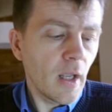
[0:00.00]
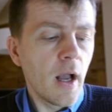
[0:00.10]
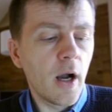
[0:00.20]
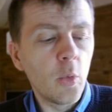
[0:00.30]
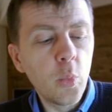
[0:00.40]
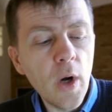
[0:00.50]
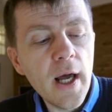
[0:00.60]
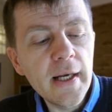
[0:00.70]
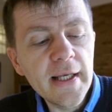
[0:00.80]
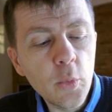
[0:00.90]
A
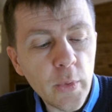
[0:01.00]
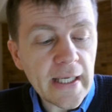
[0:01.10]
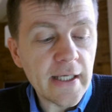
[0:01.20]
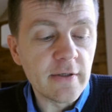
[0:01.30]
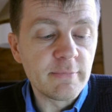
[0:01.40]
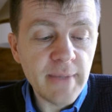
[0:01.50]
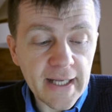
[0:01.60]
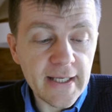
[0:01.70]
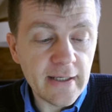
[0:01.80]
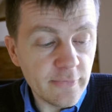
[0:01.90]
whirling week of
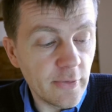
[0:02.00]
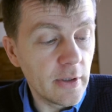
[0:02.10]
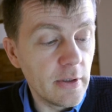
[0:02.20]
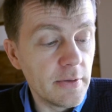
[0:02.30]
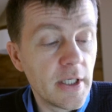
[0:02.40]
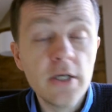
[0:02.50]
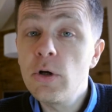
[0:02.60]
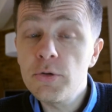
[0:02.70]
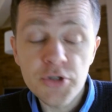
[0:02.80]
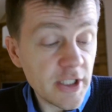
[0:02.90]
packing followed.
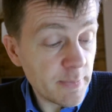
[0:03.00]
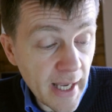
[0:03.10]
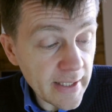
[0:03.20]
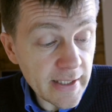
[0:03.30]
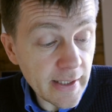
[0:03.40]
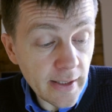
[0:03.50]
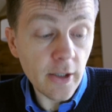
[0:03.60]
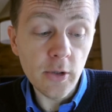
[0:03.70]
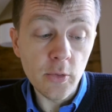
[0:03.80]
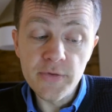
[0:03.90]
Not just packing
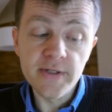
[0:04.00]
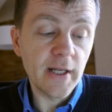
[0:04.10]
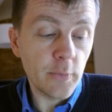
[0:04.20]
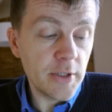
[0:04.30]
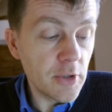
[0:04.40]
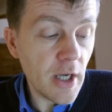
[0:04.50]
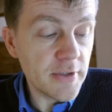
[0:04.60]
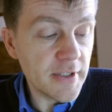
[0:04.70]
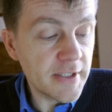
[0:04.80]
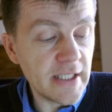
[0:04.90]
clothes like when you go to
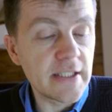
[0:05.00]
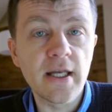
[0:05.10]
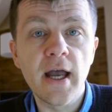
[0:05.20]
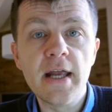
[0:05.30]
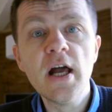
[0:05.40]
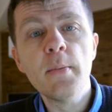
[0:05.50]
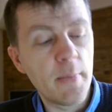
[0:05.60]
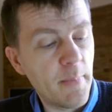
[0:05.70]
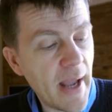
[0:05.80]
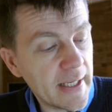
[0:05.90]
the seaside,
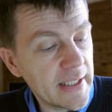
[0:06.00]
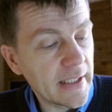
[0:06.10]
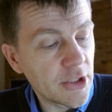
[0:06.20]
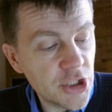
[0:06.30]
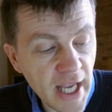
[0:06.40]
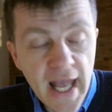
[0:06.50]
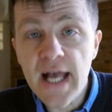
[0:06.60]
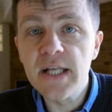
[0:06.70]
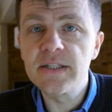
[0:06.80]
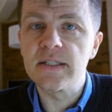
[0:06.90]
but packing
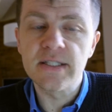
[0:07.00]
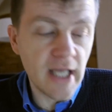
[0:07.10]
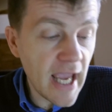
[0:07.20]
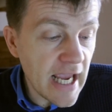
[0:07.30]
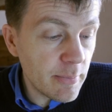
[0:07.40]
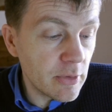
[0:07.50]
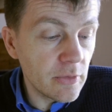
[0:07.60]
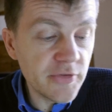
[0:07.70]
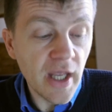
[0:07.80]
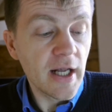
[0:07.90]
chairs and
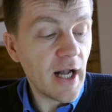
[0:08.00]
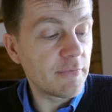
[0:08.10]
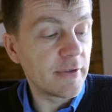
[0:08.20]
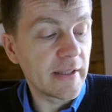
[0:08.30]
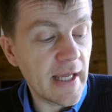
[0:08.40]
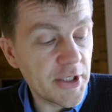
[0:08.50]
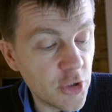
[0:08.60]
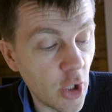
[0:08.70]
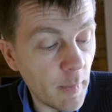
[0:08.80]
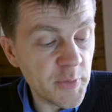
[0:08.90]
tables, covering their
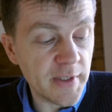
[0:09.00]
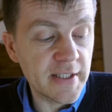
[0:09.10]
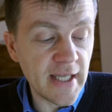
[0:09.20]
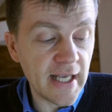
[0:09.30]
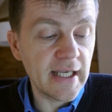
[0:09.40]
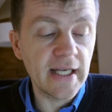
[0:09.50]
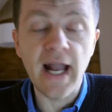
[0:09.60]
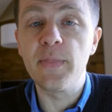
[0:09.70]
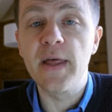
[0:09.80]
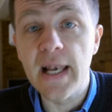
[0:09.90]
tops with sacking
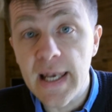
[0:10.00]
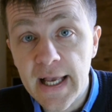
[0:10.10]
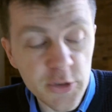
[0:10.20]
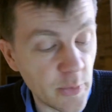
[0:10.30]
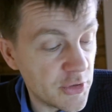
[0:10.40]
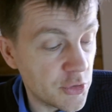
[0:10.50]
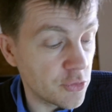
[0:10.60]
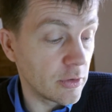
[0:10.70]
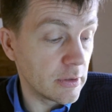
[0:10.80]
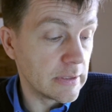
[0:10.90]
and their legs with
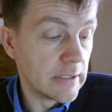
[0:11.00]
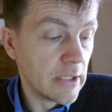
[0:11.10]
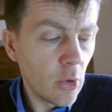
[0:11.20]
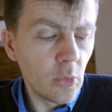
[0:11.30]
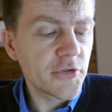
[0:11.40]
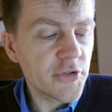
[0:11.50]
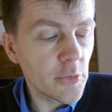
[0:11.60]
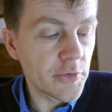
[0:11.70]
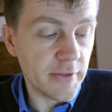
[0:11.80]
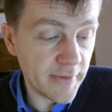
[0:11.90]
straw. All
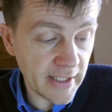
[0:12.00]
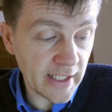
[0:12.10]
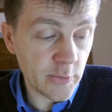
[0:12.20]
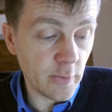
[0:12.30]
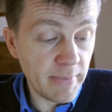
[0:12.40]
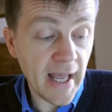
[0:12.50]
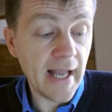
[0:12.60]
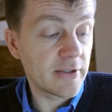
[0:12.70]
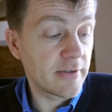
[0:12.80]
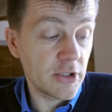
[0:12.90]
sorts of things were
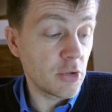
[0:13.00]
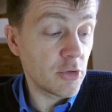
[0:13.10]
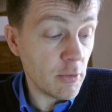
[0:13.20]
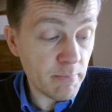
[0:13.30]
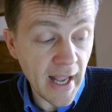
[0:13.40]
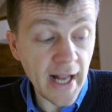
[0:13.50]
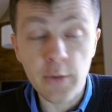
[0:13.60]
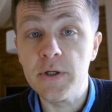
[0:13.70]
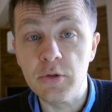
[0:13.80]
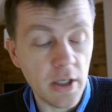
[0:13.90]
packed that you don't pack
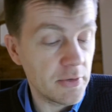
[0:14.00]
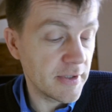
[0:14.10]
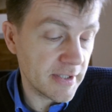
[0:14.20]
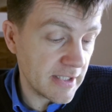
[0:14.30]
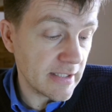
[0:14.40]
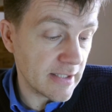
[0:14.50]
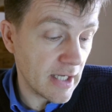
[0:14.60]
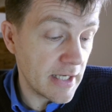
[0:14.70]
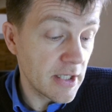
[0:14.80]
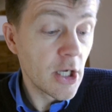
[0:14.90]
when you go to the
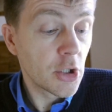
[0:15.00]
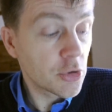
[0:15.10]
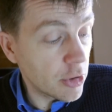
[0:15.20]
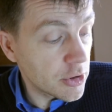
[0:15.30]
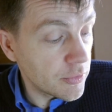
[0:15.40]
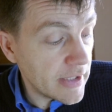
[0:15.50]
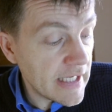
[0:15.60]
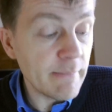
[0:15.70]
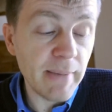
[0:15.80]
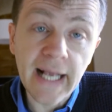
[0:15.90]
seaside.
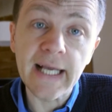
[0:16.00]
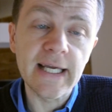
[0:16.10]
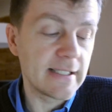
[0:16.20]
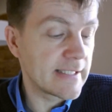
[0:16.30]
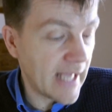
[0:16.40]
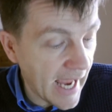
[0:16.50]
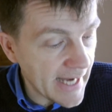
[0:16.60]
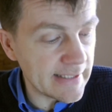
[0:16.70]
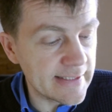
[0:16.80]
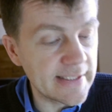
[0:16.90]
Crockery, blankets,
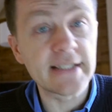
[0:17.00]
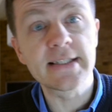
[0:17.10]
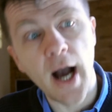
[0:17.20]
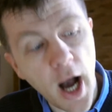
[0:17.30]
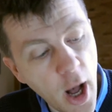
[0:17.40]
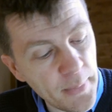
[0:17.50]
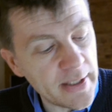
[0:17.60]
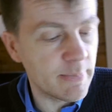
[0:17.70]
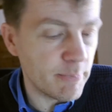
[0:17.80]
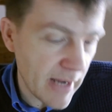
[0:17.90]
candlesticks,
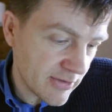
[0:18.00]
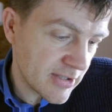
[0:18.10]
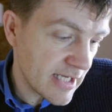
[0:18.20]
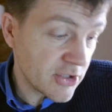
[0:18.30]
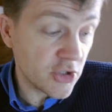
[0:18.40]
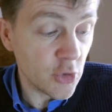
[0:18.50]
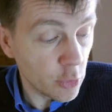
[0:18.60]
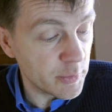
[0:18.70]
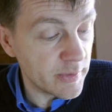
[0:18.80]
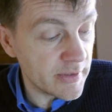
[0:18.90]
carpets, bedsteads,
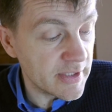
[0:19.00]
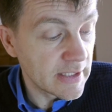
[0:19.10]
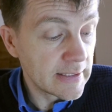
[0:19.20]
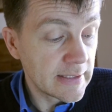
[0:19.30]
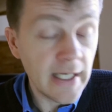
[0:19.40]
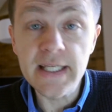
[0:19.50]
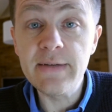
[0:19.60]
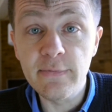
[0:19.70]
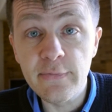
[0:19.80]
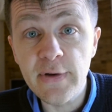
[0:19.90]
saucepans, and
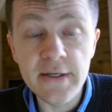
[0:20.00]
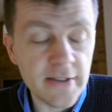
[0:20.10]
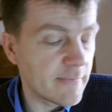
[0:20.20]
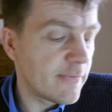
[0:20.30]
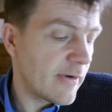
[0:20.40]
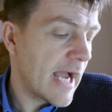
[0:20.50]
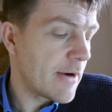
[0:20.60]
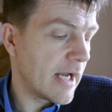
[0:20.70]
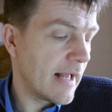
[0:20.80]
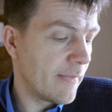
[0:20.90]
even fenders and fire
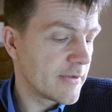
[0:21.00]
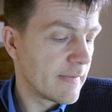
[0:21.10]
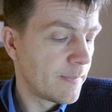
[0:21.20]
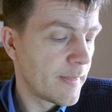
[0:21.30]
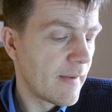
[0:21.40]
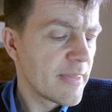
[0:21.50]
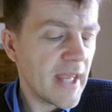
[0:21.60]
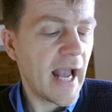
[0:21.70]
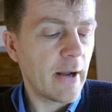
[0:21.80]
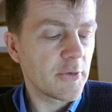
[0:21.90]
irons. The
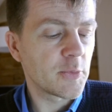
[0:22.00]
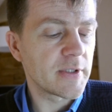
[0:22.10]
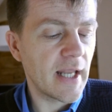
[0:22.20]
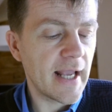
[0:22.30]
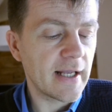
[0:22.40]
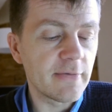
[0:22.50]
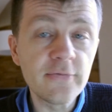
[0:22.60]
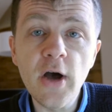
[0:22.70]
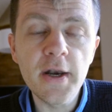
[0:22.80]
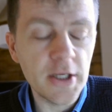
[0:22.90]
house was like a
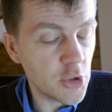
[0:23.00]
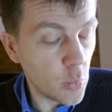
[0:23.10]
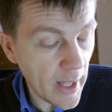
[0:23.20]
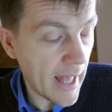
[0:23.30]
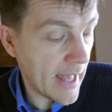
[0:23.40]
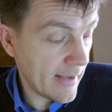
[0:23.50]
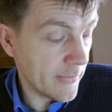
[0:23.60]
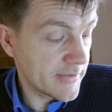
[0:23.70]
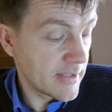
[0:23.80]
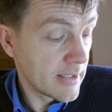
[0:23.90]
furniture
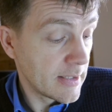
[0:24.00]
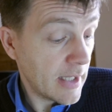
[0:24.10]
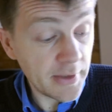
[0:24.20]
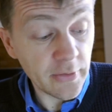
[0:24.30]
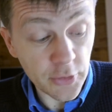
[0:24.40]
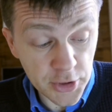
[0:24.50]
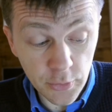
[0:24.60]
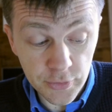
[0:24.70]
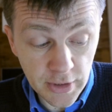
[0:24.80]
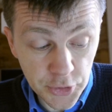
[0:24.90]
warehouse. I think the
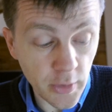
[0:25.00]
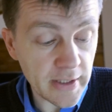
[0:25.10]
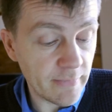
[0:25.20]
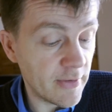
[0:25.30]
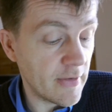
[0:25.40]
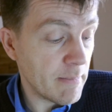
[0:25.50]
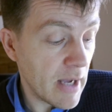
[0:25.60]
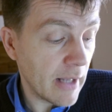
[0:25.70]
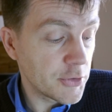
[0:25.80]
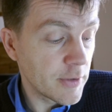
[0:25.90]
children enjoyed it very
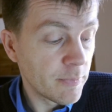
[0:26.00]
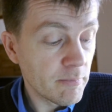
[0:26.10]
much.